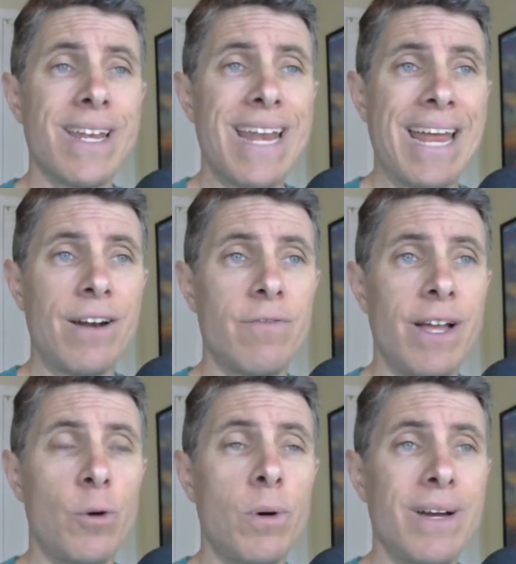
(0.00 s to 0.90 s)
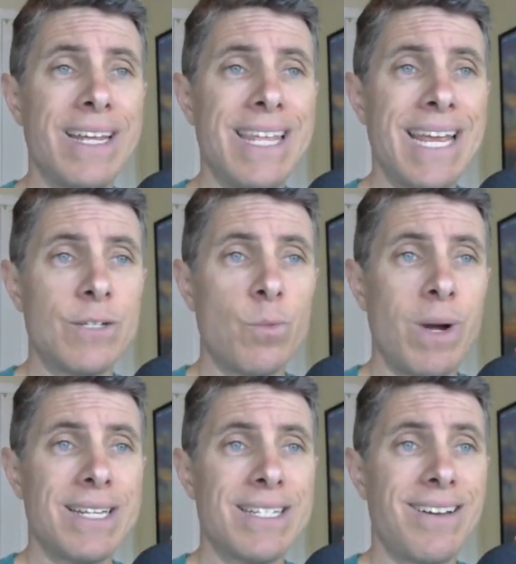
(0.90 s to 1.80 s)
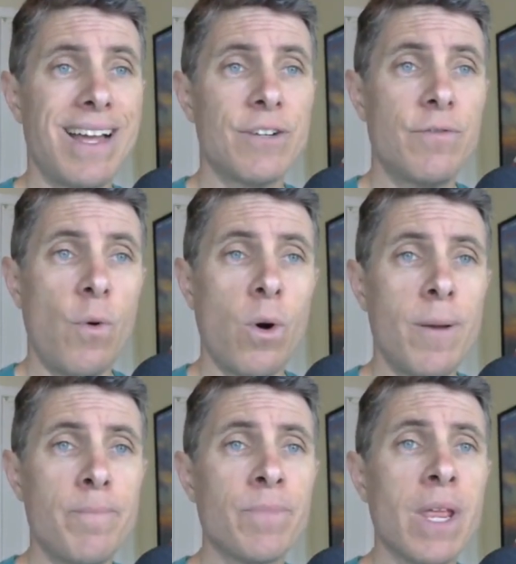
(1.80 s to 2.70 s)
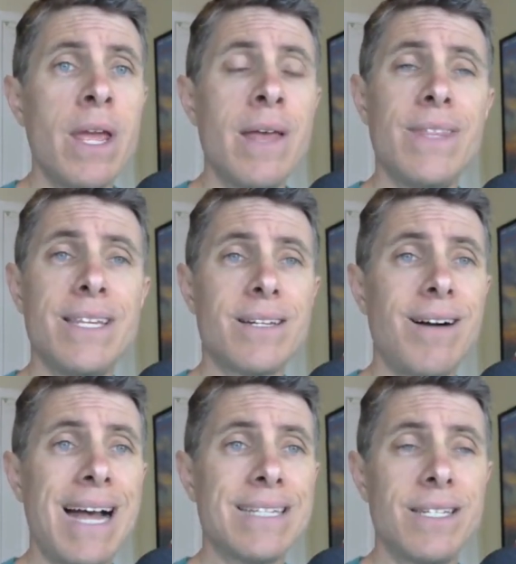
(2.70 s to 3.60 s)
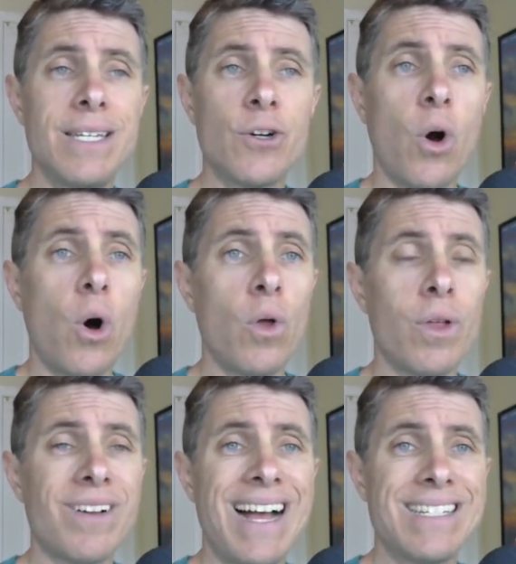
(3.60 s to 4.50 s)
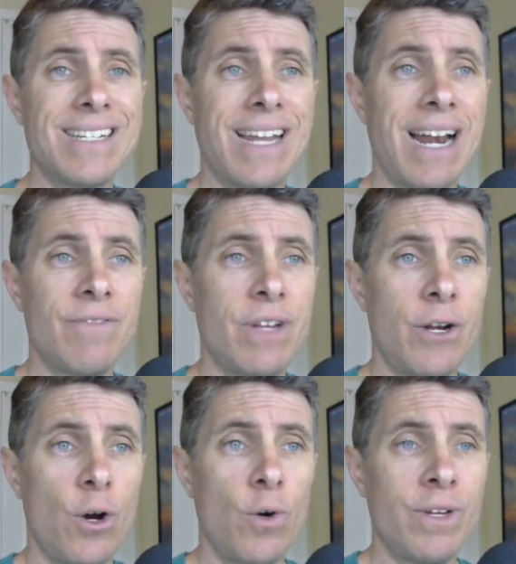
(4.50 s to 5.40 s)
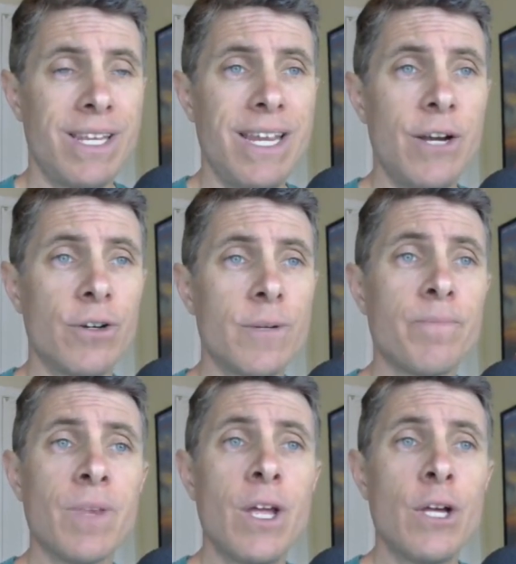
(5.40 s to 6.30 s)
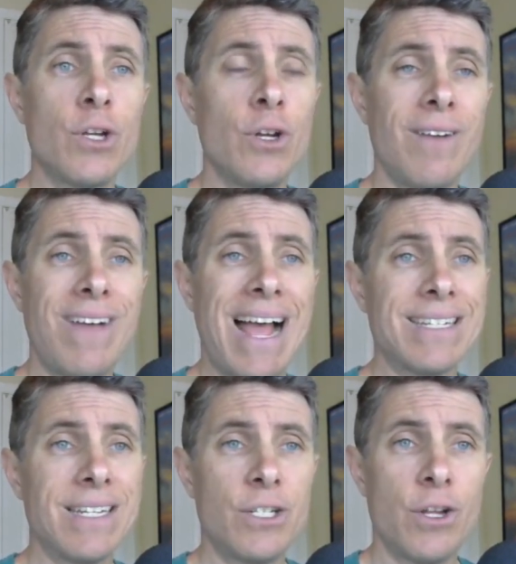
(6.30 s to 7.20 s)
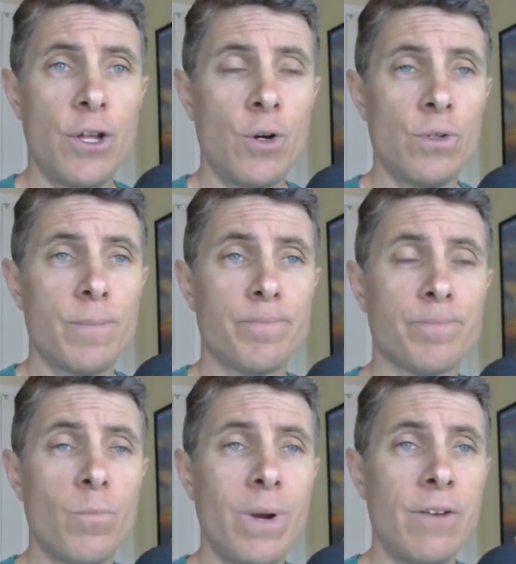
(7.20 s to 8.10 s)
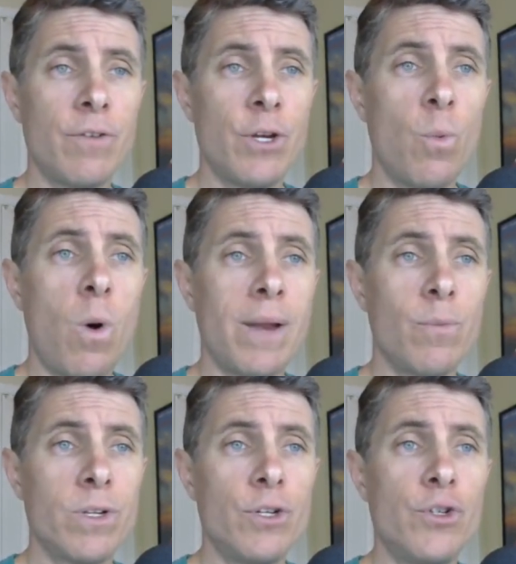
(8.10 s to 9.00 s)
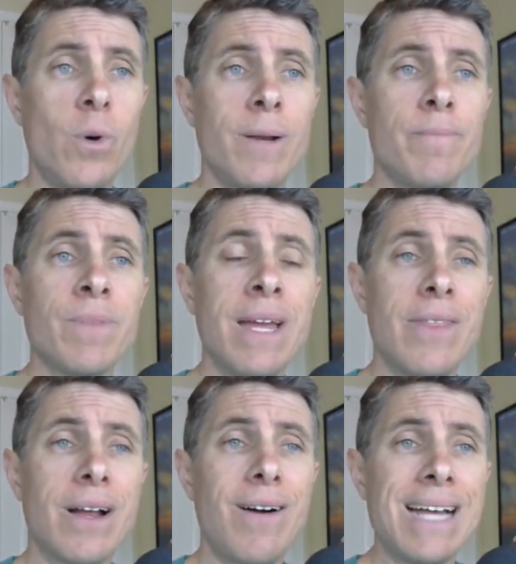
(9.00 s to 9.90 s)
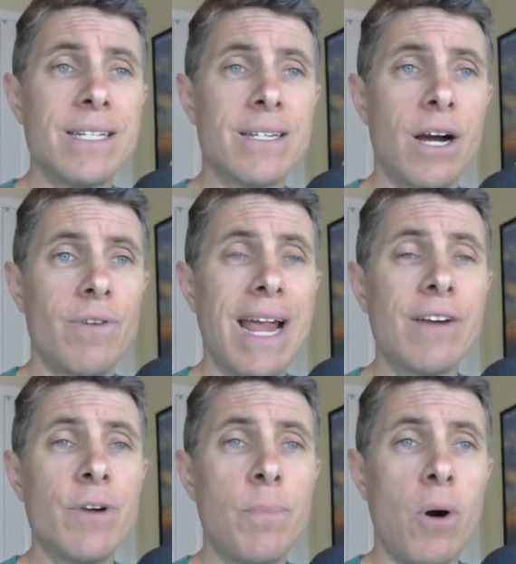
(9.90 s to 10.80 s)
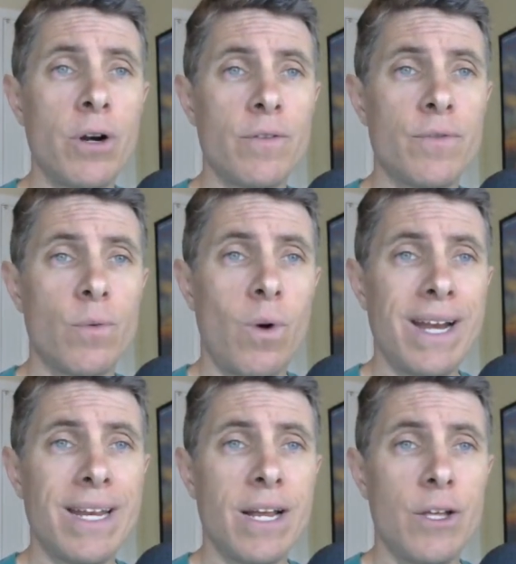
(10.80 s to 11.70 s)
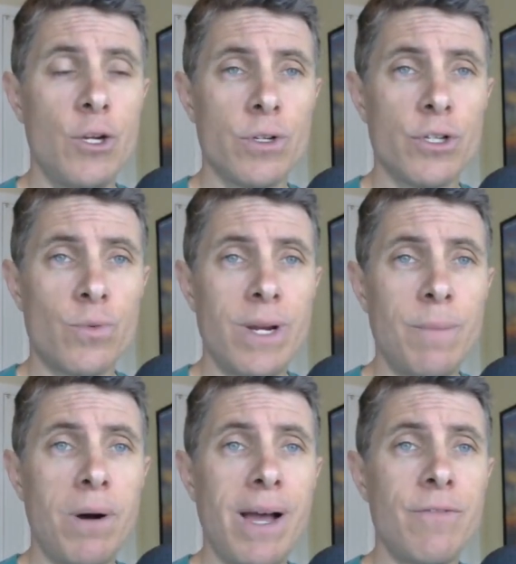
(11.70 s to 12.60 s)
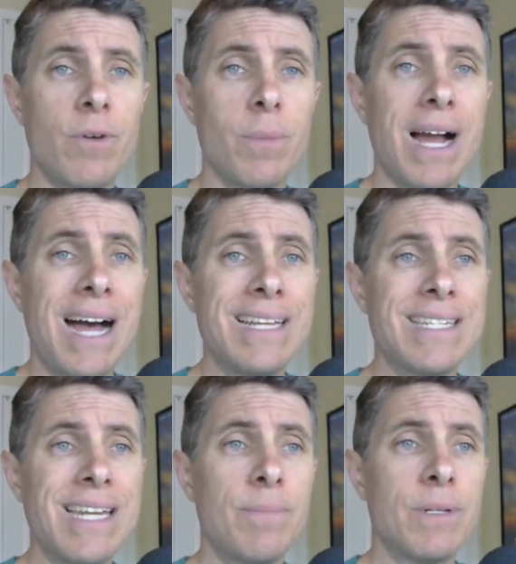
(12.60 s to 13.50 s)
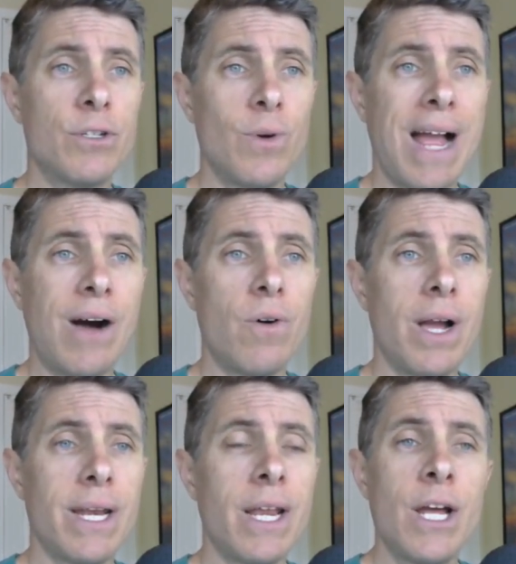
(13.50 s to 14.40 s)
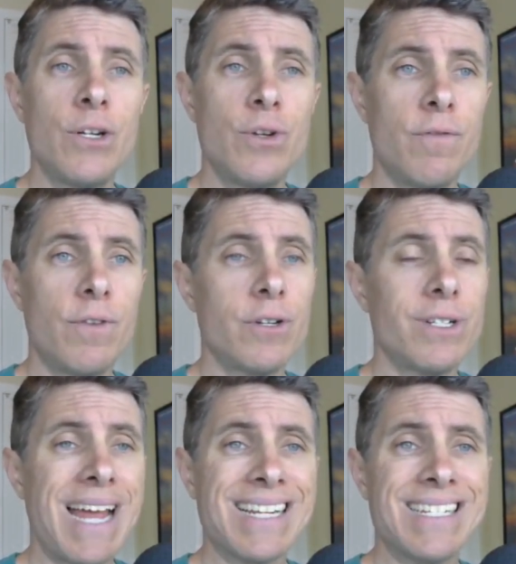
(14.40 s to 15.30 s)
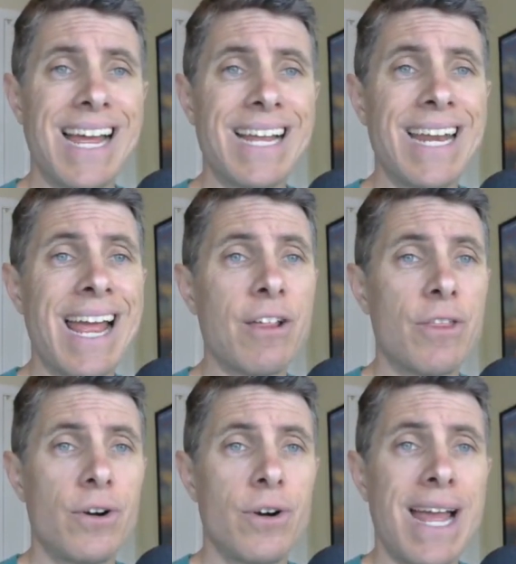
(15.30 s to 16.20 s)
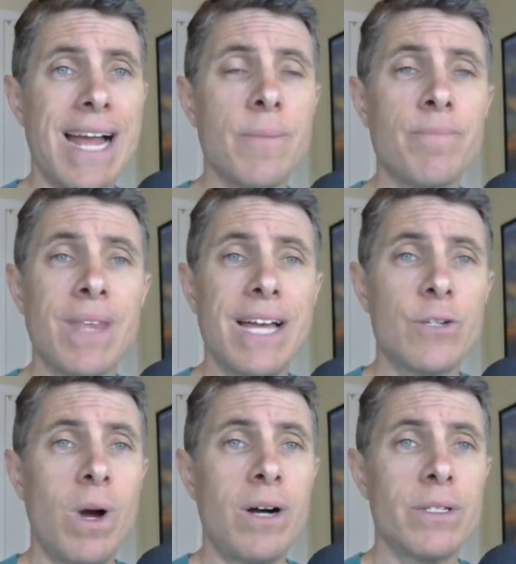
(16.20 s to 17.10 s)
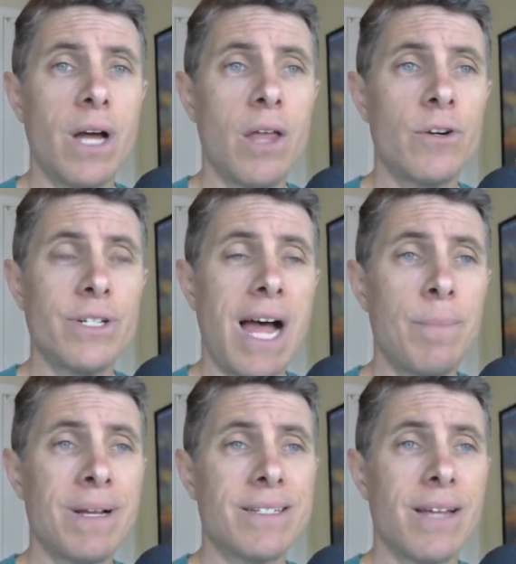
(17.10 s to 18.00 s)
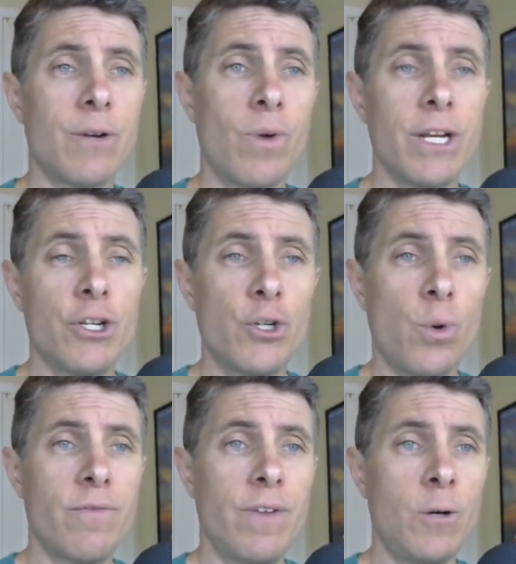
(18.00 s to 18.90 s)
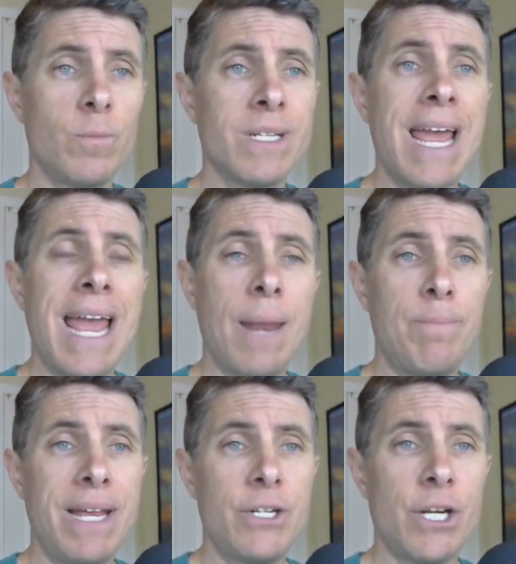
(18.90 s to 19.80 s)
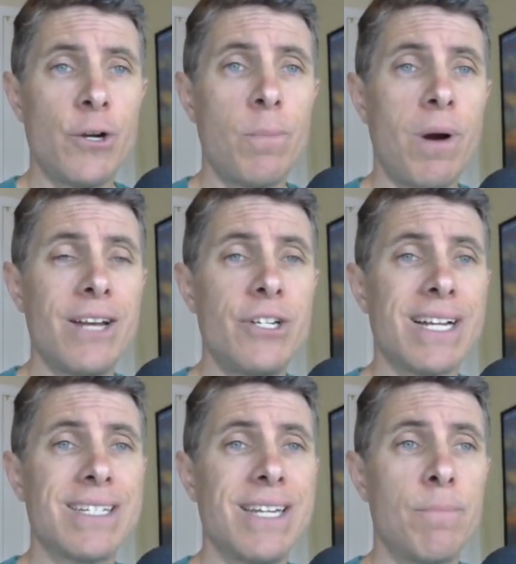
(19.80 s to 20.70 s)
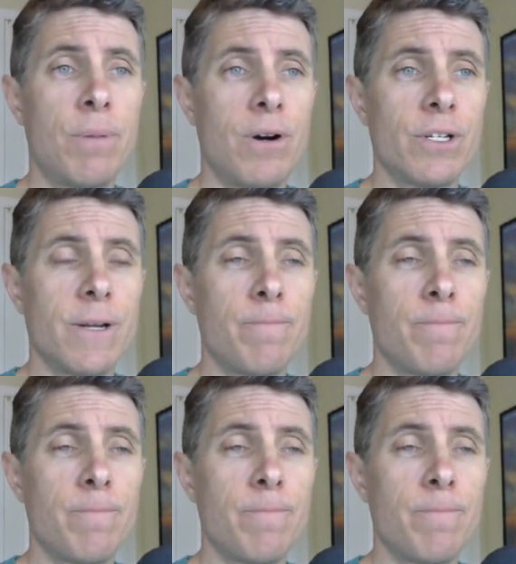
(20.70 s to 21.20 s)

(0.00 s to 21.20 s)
and available in the SYS Select forum. These classes, these are all the classes that I've done over the years, so you'll have access to those whenever you want once you join. The classes cover every part of writing your screenplay from concept to outlining to the first act, second act, third act, as well as other topics like writing short films and pitching your projects in person.